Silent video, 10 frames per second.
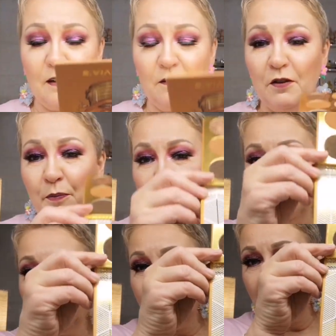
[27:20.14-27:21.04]
I love the
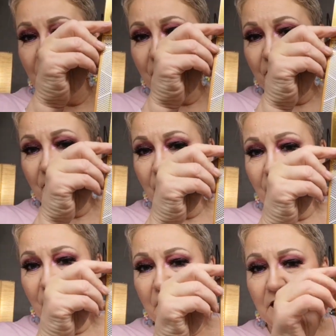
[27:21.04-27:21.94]
packaging.
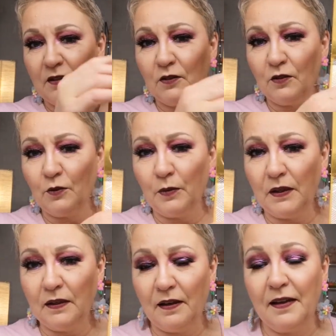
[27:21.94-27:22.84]
This, to
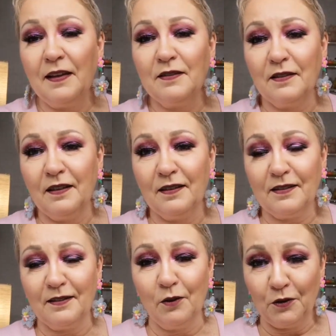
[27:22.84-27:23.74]
me, I guess
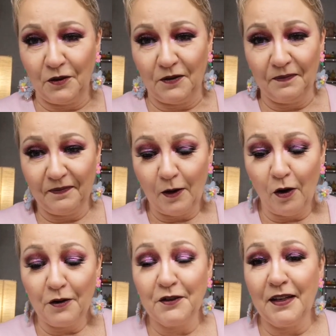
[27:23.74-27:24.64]
it's not
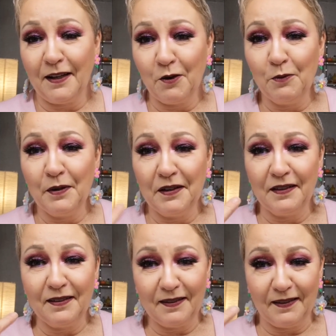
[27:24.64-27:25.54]
Art Deco,
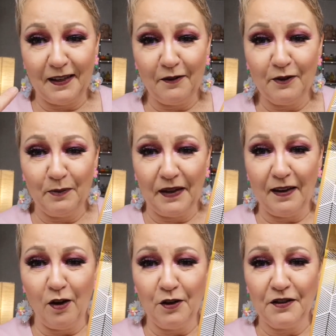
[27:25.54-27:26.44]
but it gives
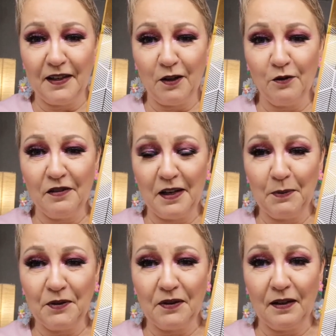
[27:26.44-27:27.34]
me Art Deco
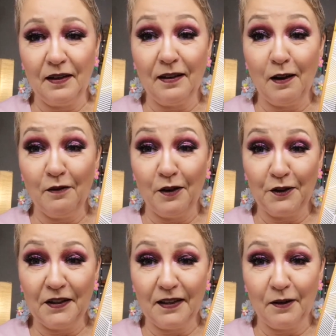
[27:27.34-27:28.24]
vibes, and I love
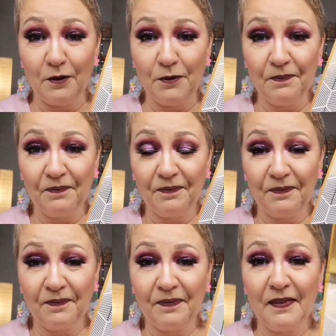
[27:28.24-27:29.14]
Art Deco.
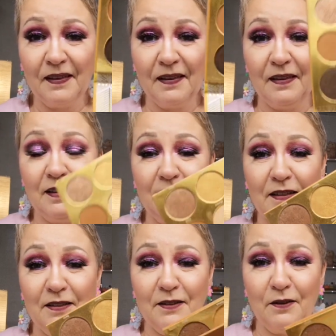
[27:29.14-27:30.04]

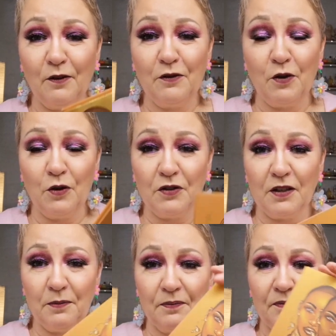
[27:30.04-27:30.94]
This is, of
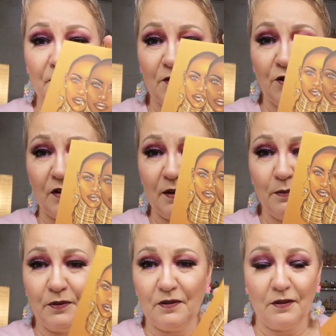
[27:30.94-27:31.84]
course, some
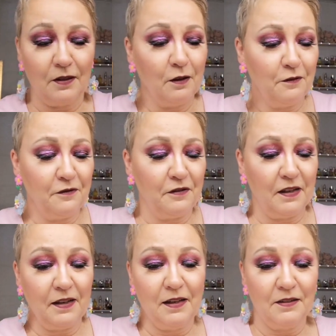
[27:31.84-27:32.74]
tribe
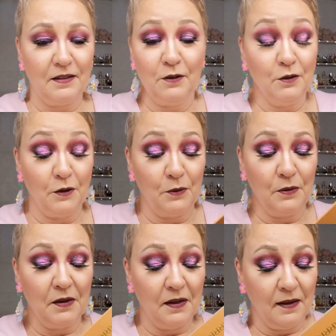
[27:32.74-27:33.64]
stuff, I guess, I don't
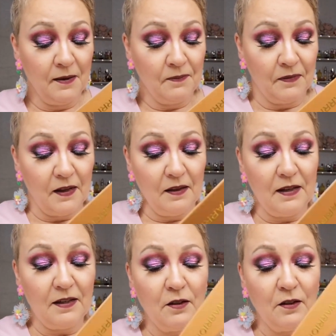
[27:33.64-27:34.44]
know. And